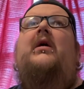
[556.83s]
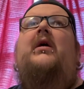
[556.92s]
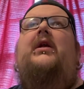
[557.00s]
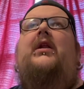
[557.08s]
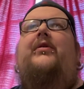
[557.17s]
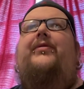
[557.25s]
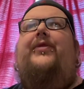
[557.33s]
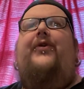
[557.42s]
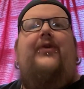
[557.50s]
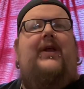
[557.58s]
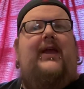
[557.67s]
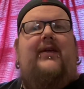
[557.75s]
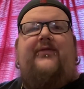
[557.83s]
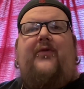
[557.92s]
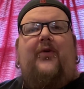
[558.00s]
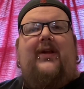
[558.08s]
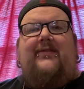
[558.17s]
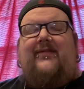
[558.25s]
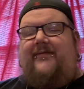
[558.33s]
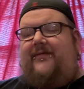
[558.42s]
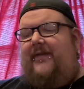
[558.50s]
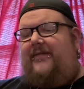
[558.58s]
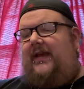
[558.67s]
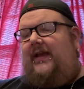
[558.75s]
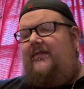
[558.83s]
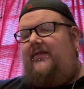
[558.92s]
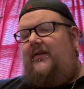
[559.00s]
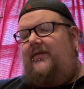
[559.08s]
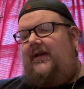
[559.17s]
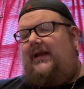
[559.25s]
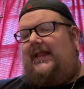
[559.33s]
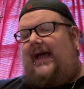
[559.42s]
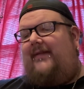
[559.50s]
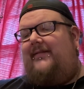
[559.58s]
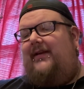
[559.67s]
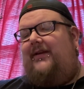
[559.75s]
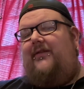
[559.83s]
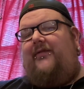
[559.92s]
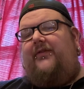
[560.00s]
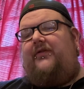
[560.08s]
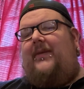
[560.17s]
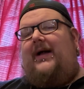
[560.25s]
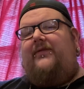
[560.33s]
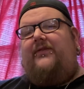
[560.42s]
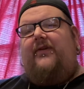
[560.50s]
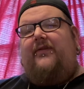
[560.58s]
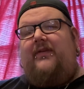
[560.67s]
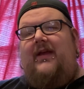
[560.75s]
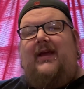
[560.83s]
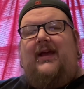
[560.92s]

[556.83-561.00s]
you know, 30s, 40s, and 50s, you know, the classic Universal Monsters.